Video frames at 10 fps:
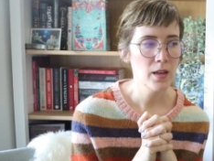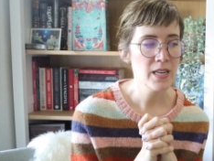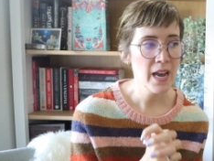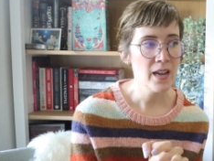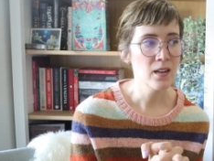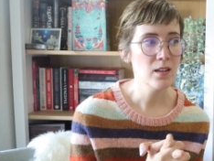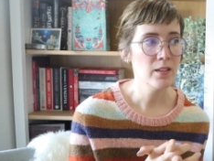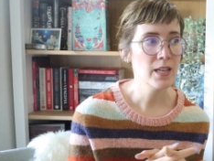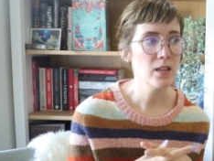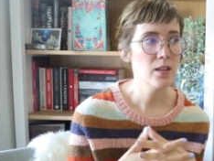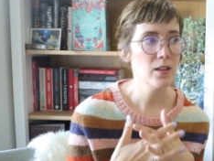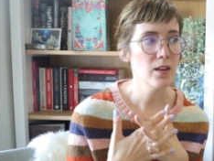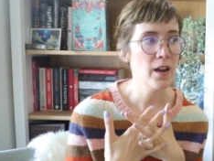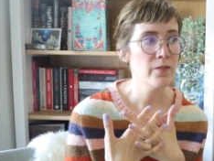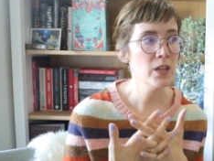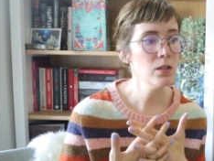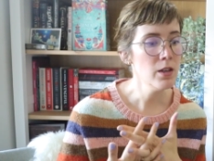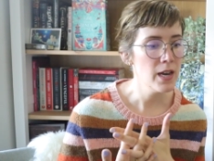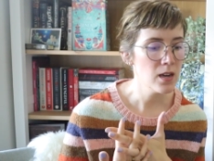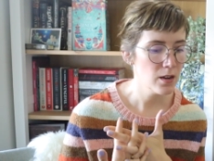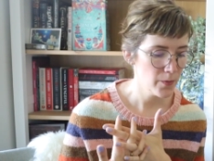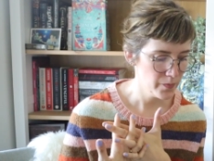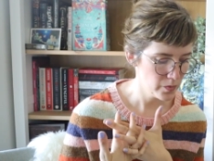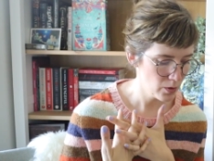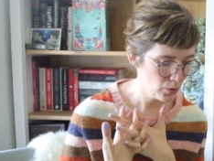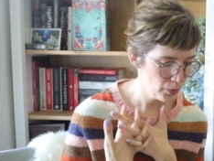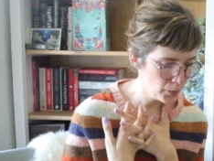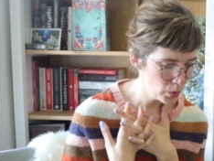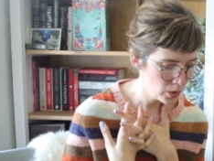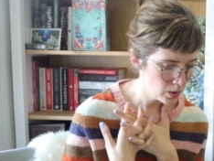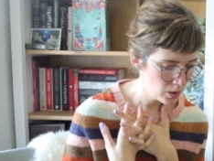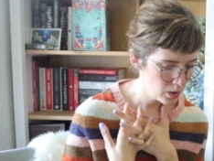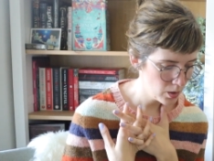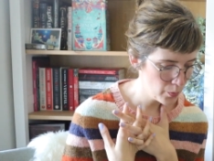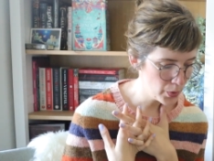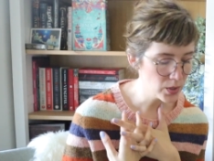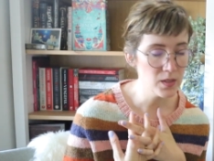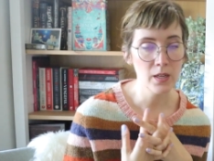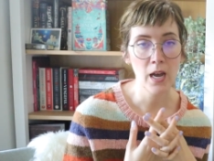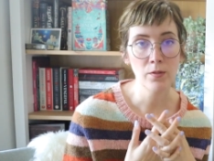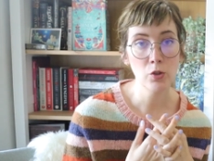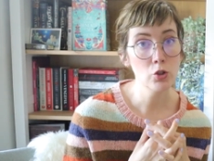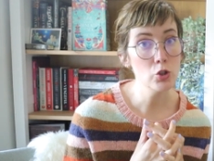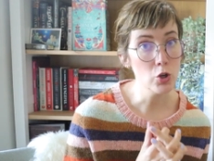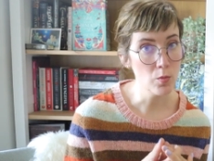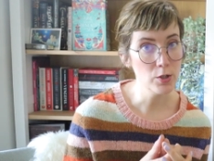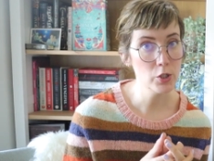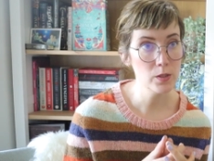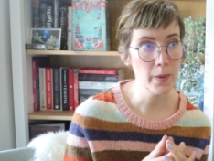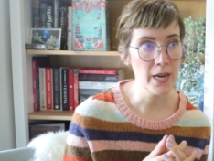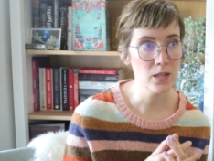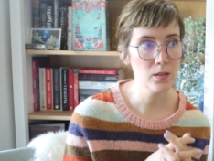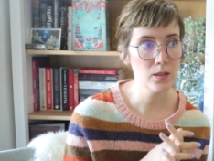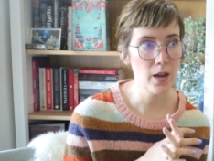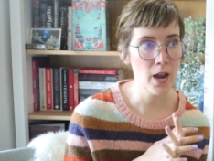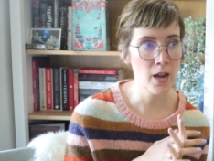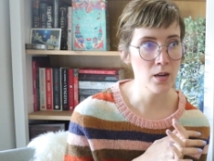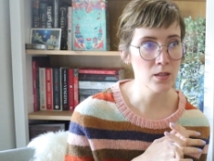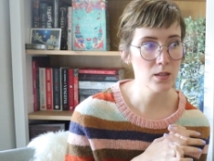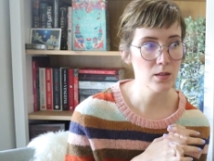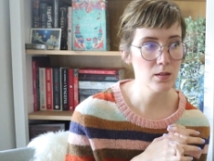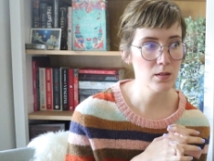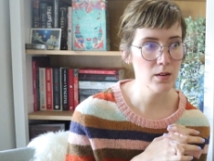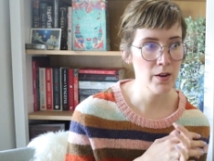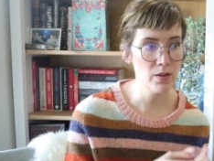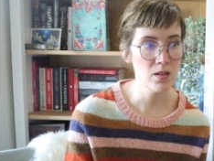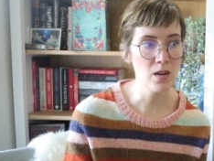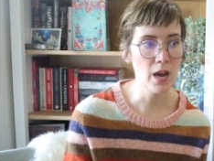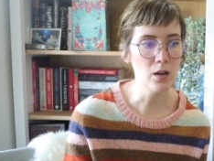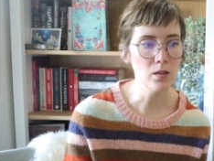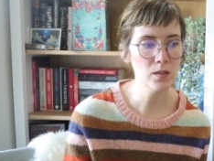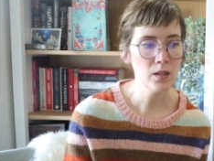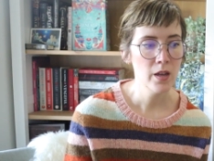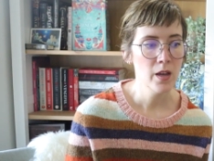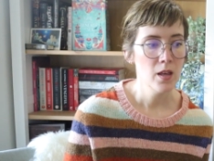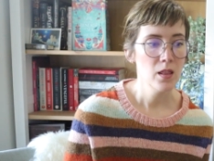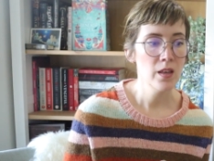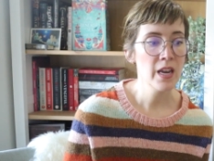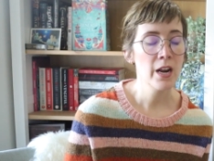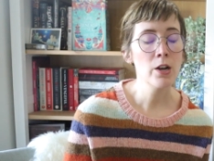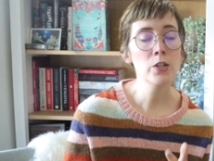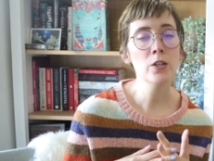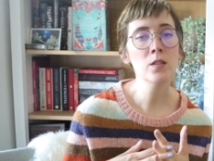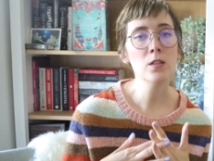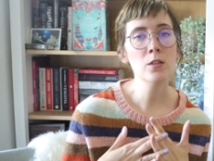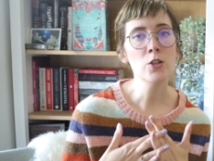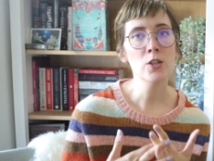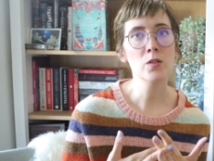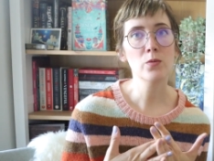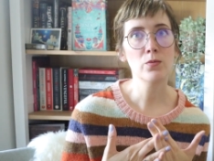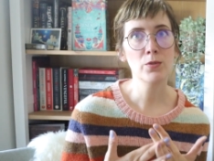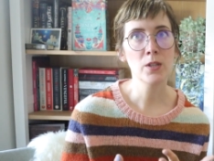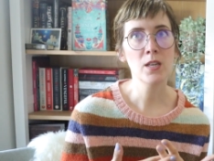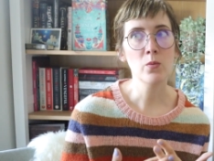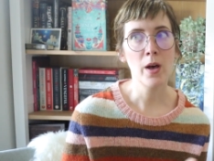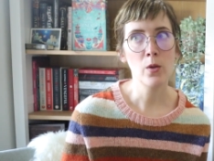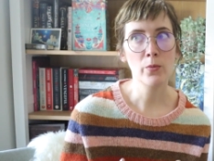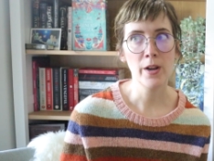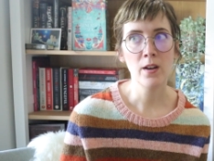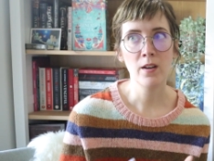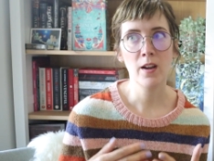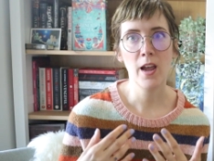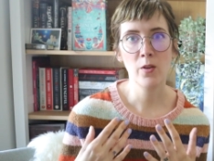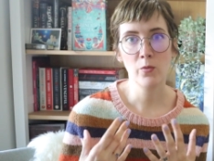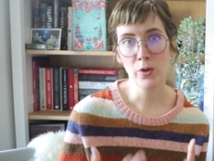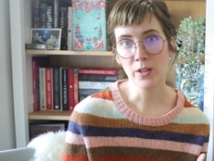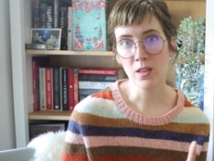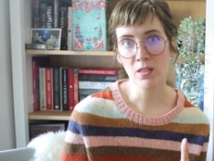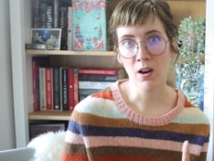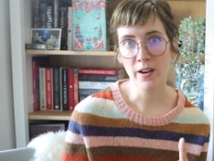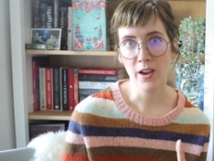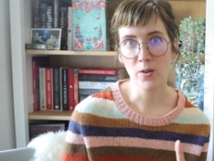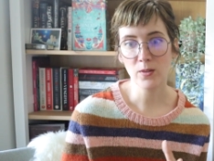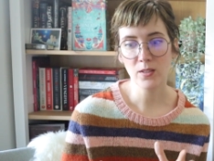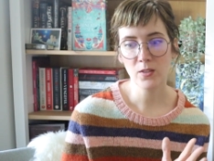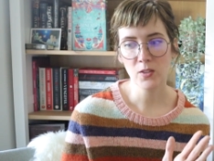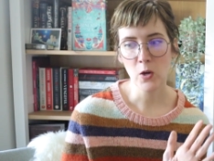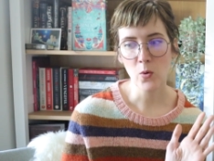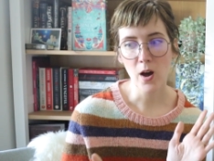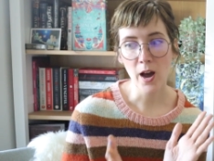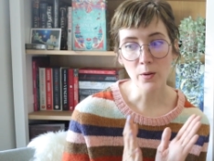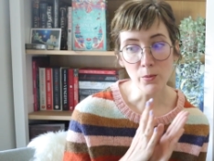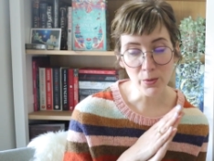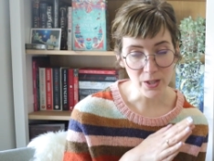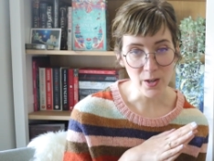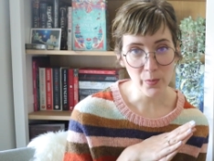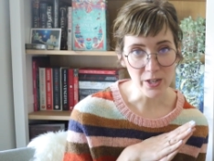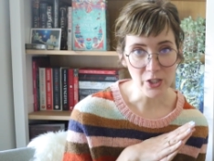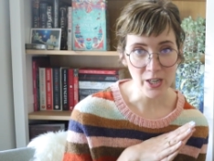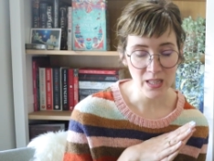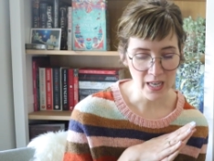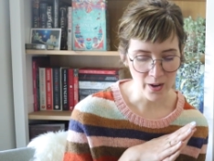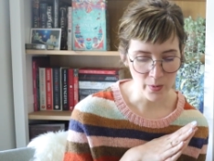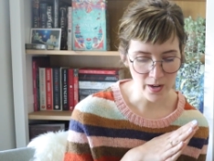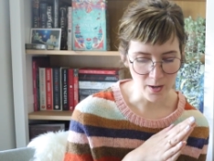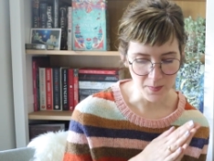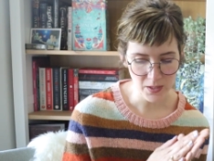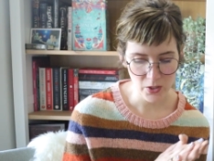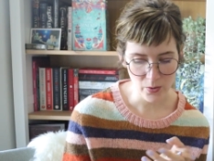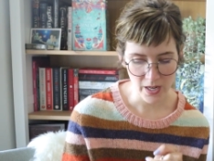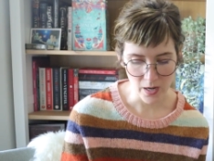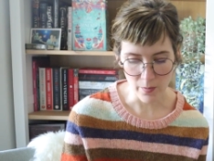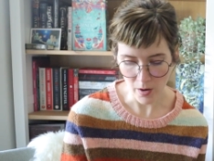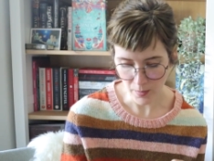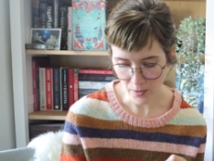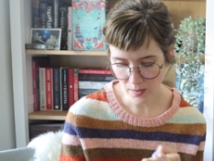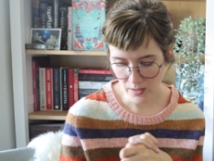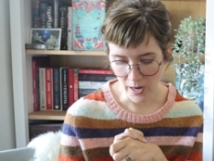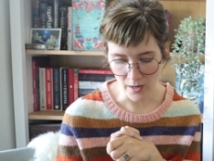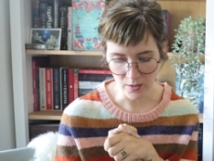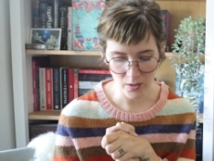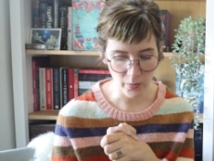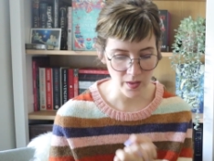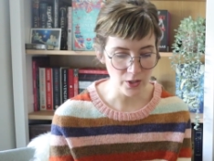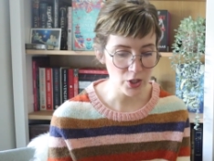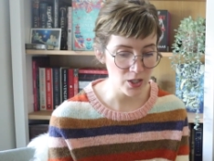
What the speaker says: again, like I feel like for books that have so much spice and everything else, the characters are just really well written and really thought out. So I really appreciate that when it comes to Katie Roberts and the way that